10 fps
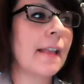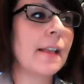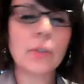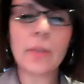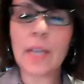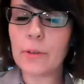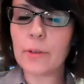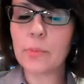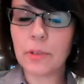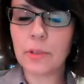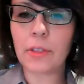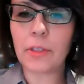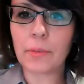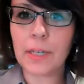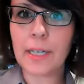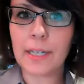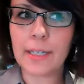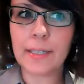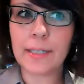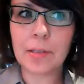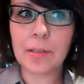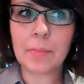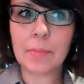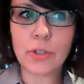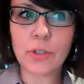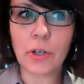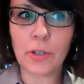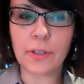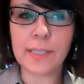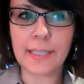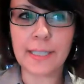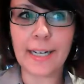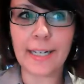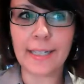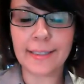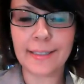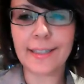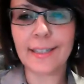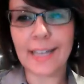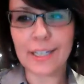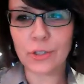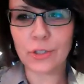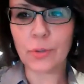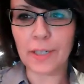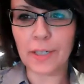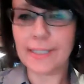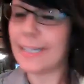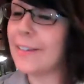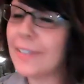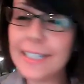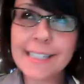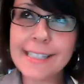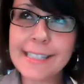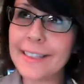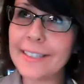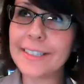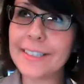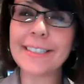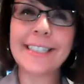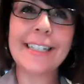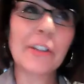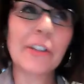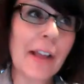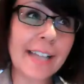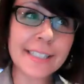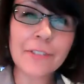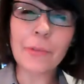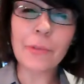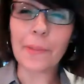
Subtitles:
So yeah, those were the three major hurdles in getting in the last 2 years. And now, like I said, they're asking for